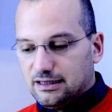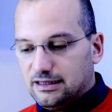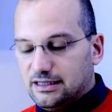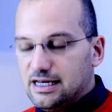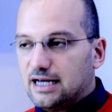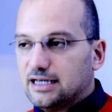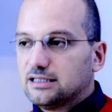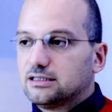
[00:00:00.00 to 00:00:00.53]

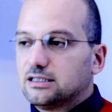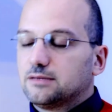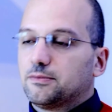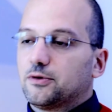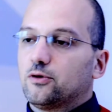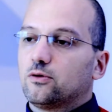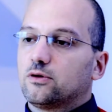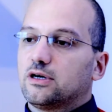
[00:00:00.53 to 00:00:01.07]
The ISS
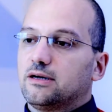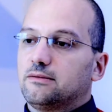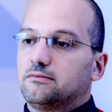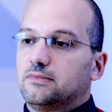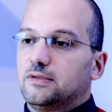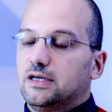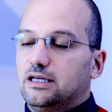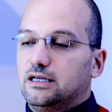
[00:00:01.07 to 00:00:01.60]

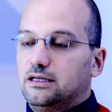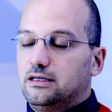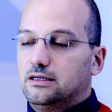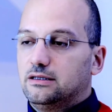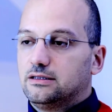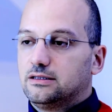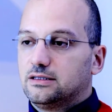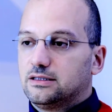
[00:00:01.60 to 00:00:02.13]
program
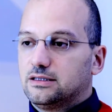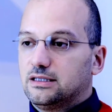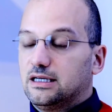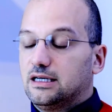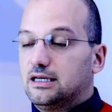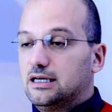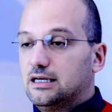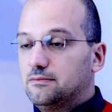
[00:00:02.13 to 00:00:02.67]
is
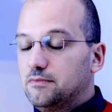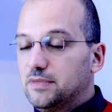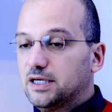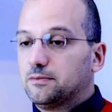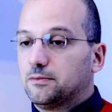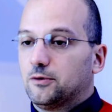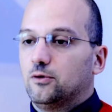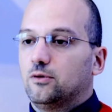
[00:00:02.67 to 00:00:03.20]
a
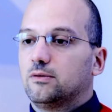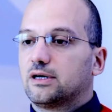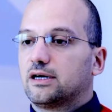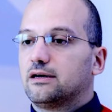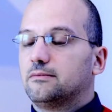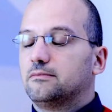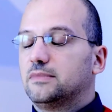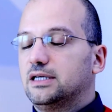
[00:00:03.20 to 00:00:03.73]
big program.
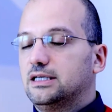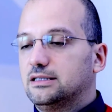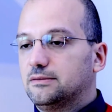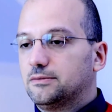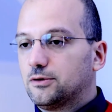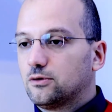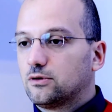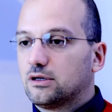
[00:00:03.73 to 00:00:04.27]
It's a
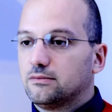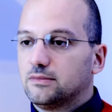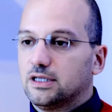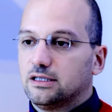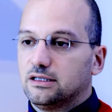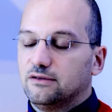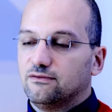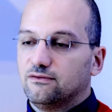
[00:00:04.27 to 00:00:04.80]
program
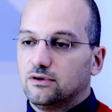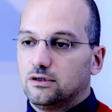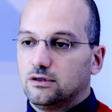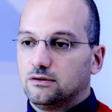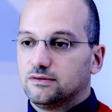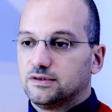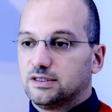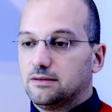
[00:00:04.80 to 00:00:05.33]
that
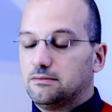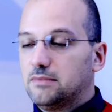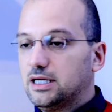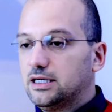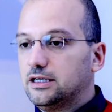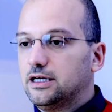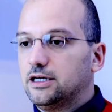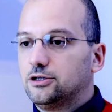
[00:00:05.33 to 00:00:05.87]
involves
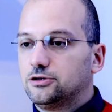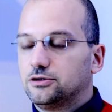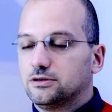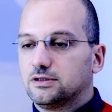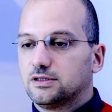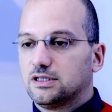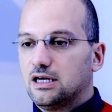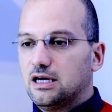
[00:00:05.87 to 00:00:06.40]
many
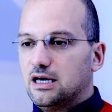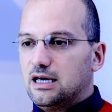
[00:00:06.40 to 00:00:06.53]
nations.